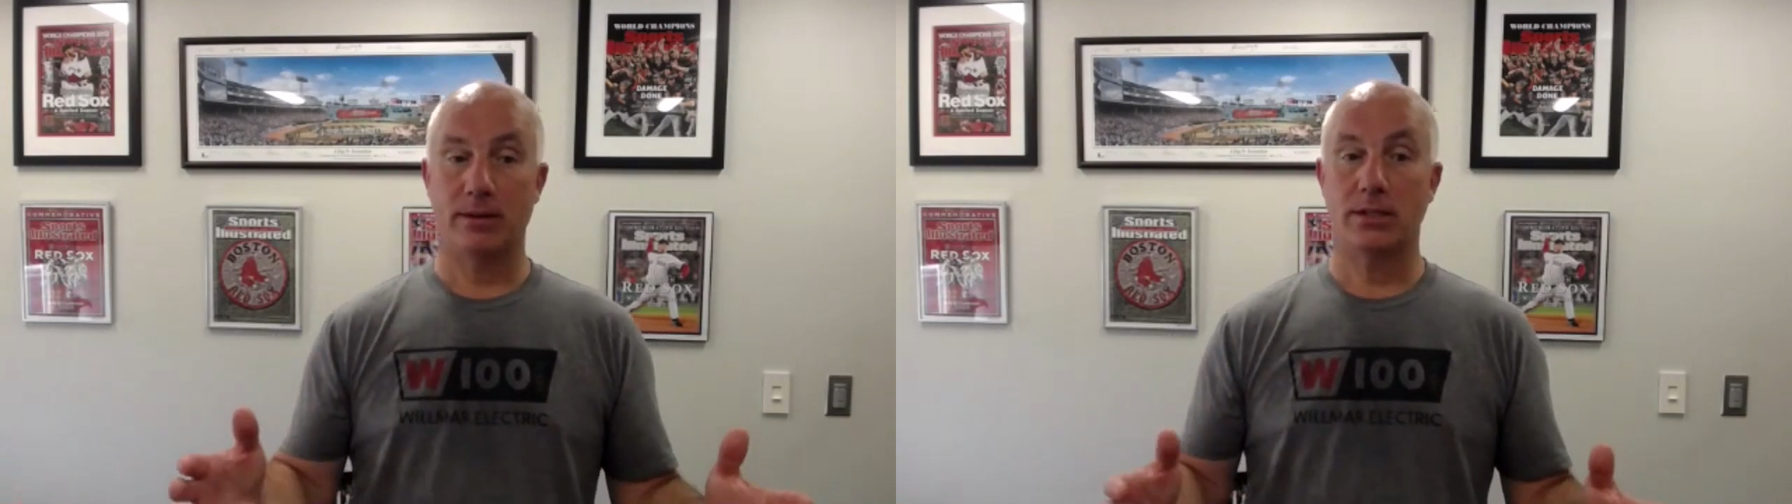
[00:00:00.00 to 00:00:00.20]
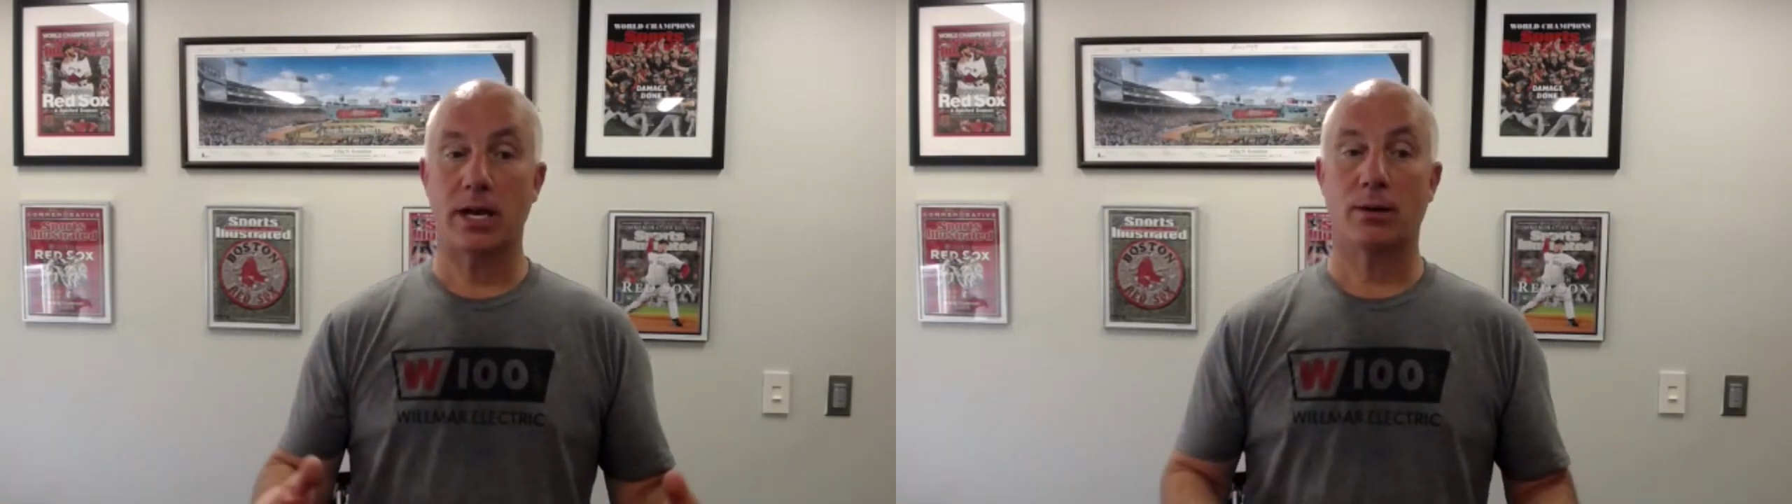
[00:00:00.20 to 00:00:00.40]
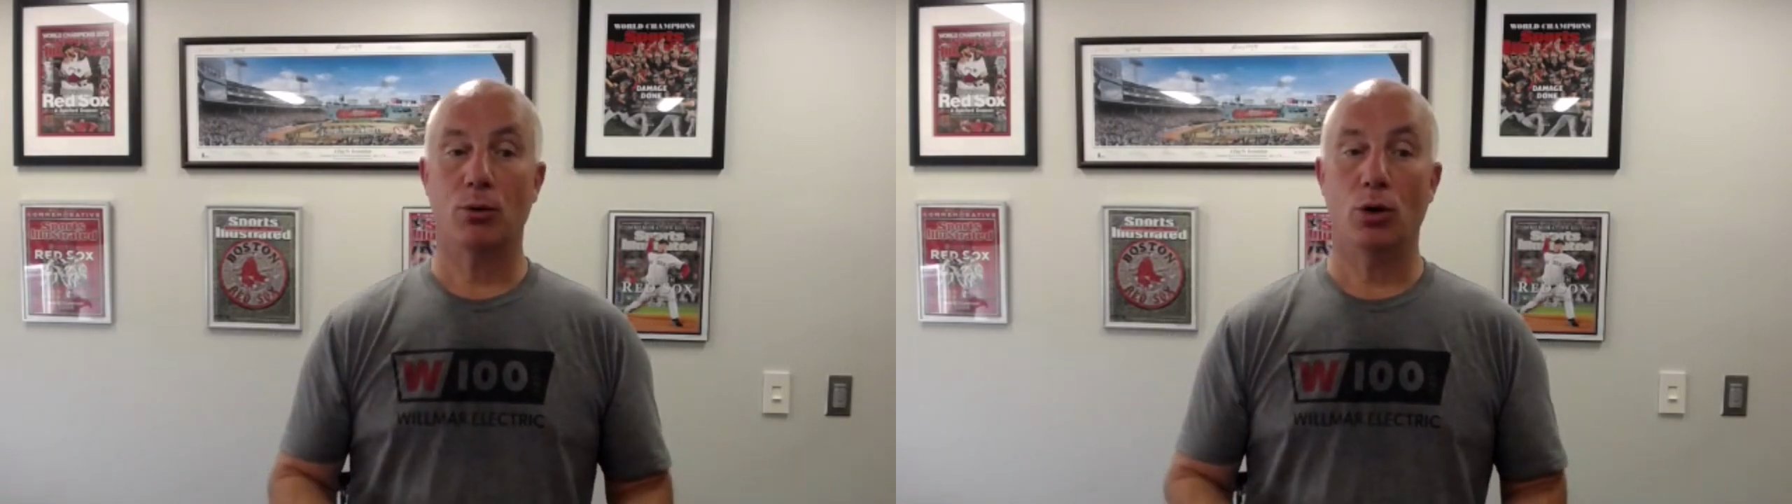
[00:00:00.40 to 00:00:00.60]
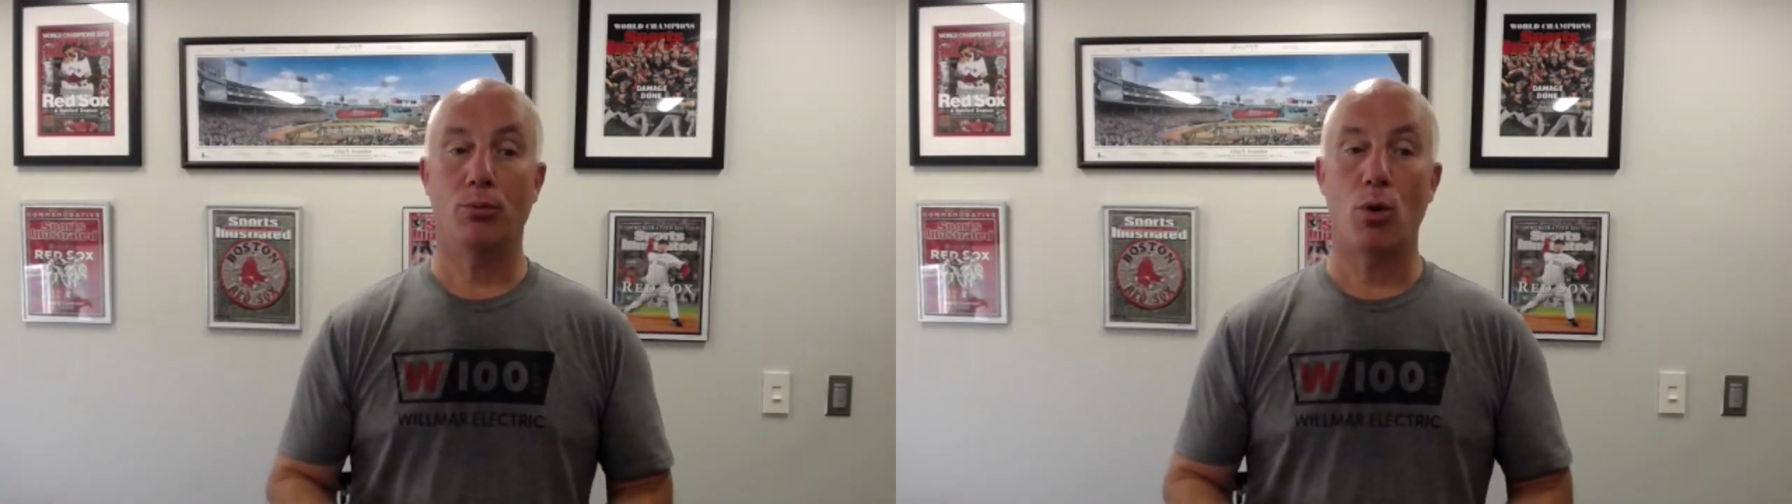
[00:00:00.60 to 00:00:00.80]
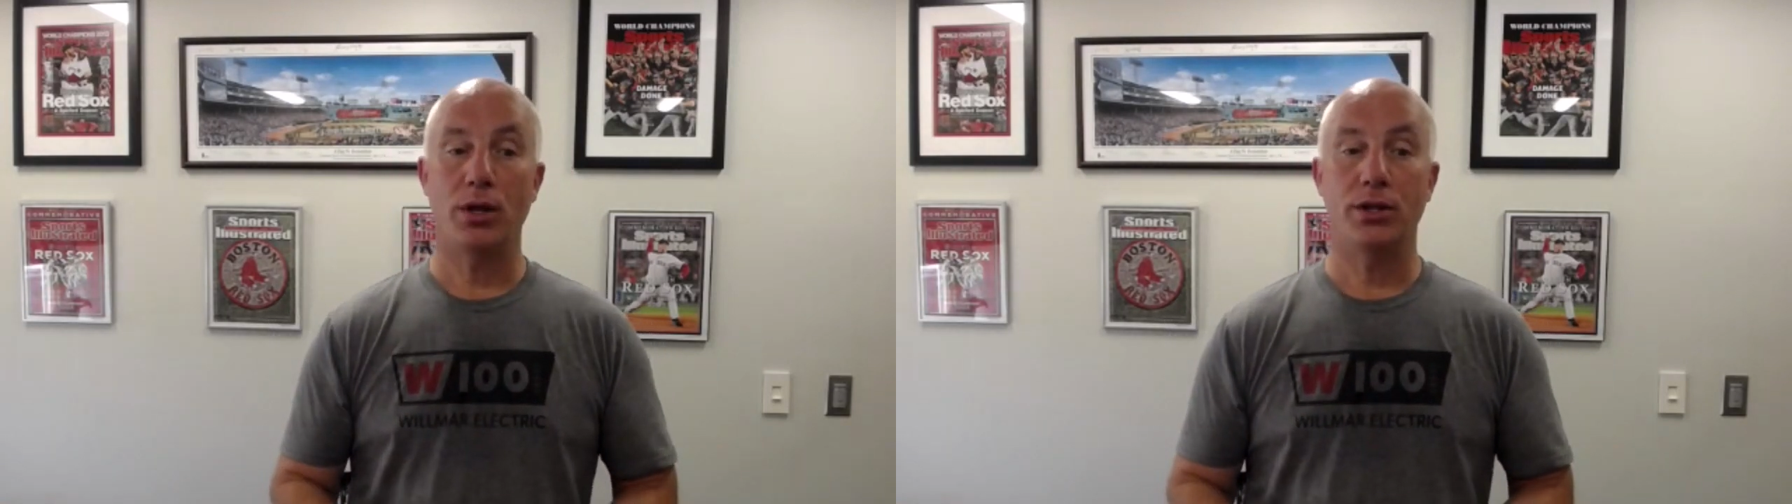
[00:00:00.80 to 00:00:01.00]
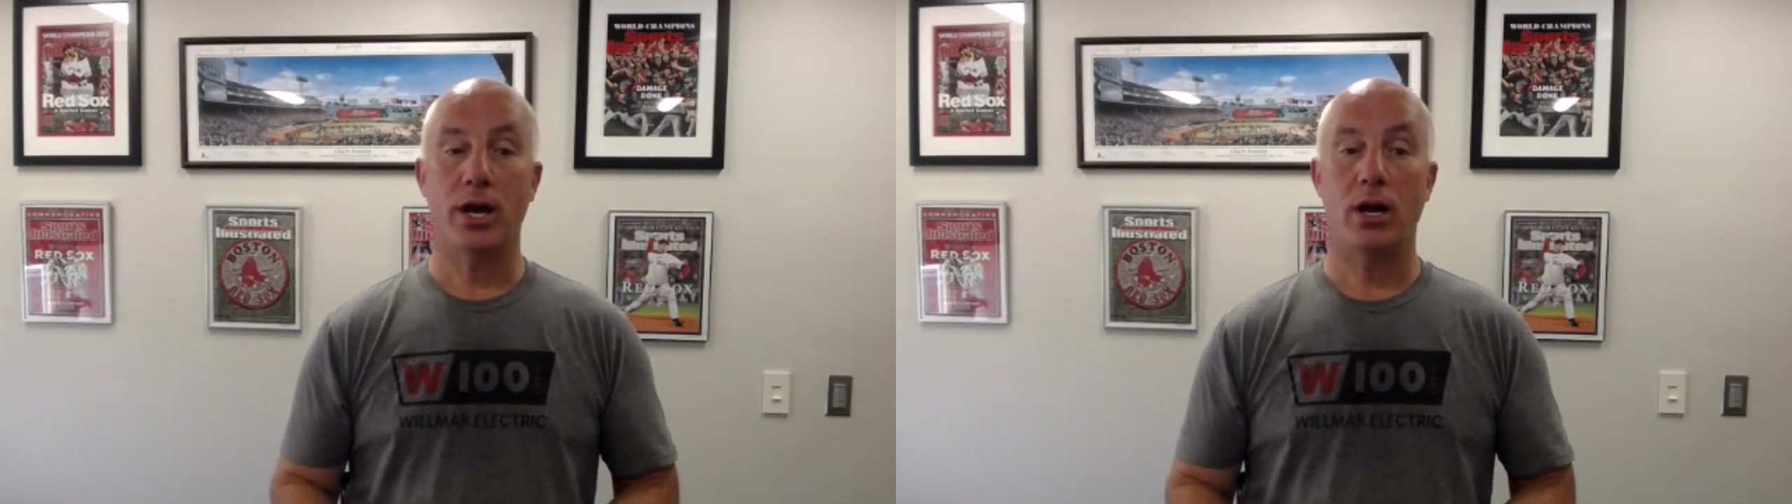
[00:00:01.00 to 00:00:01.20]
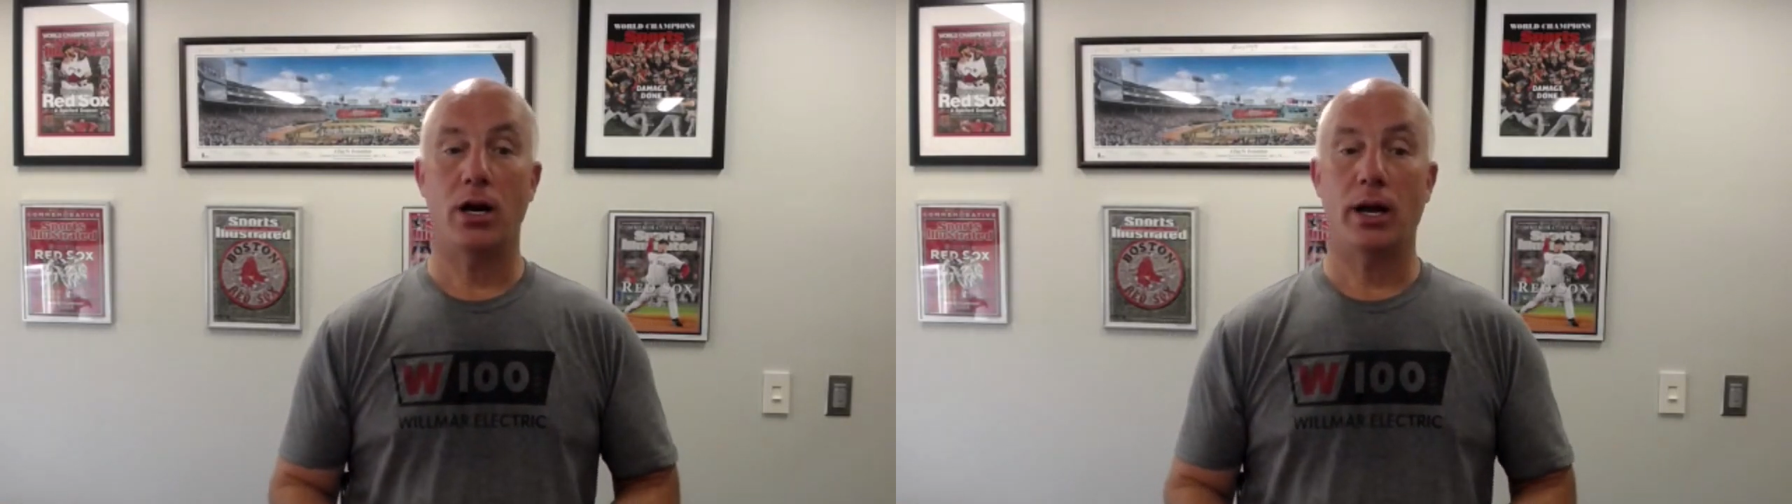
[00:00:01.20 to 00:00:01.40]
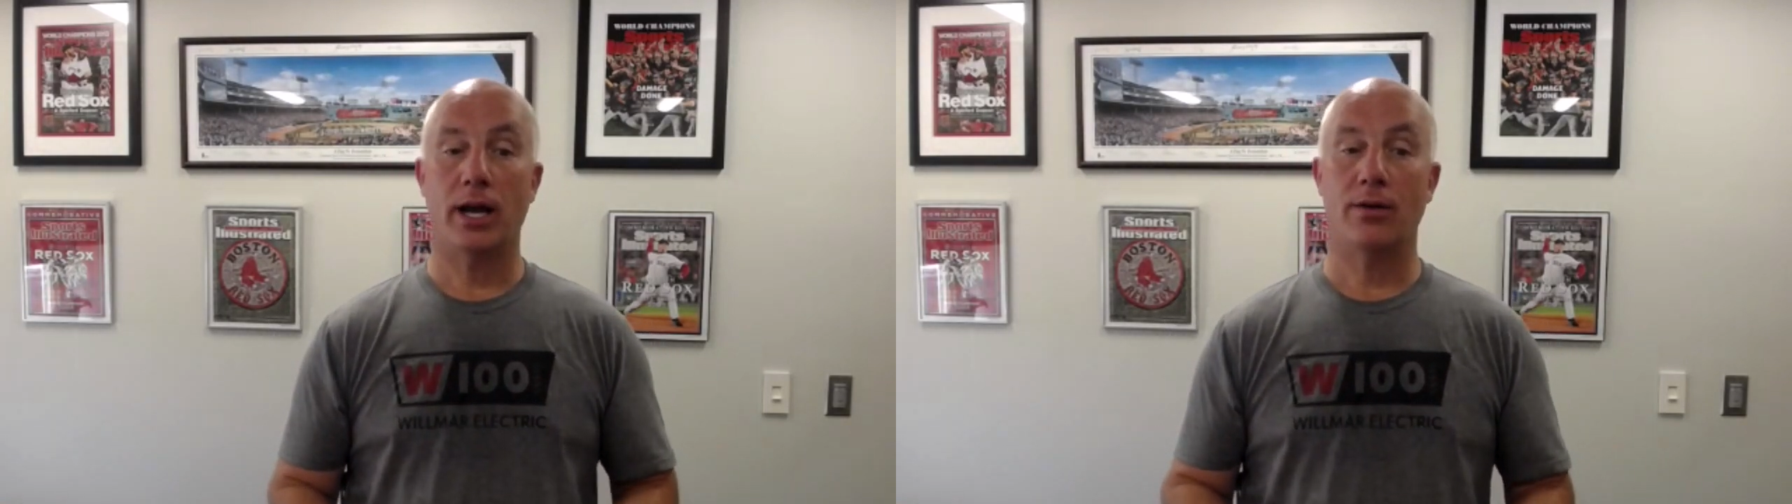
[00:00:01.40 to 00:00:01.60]
Second bullet point
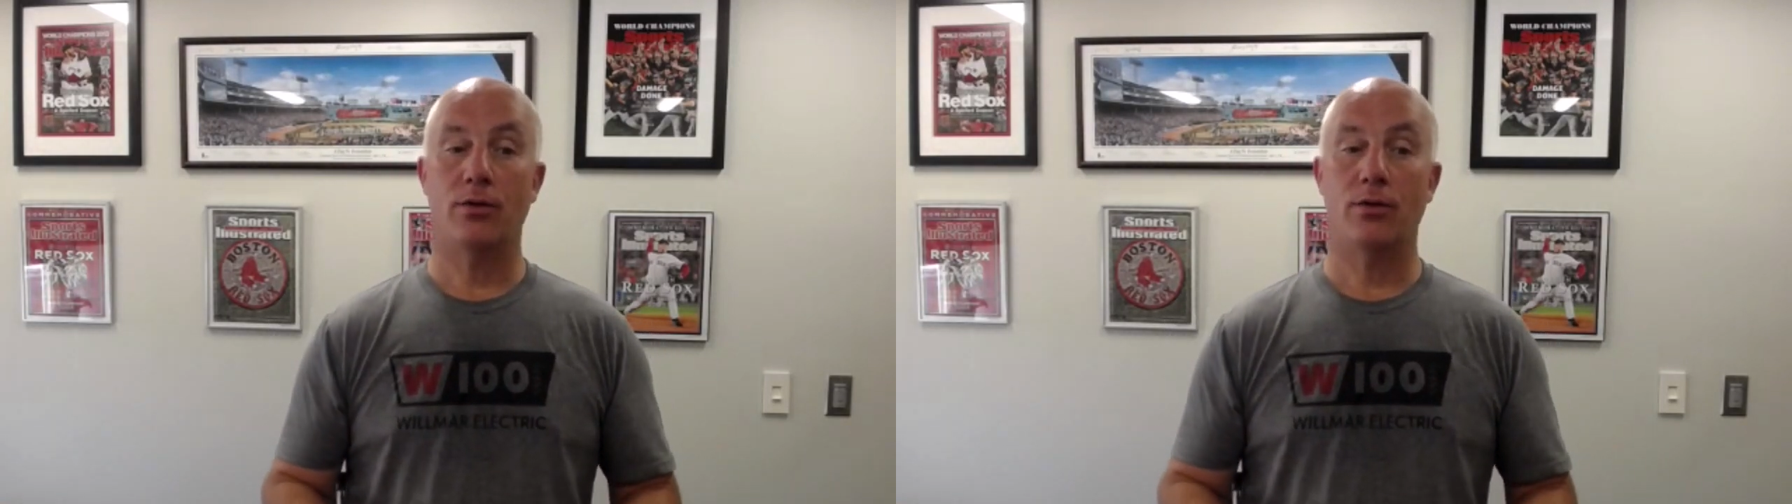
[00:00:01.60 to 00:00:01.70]
there, again,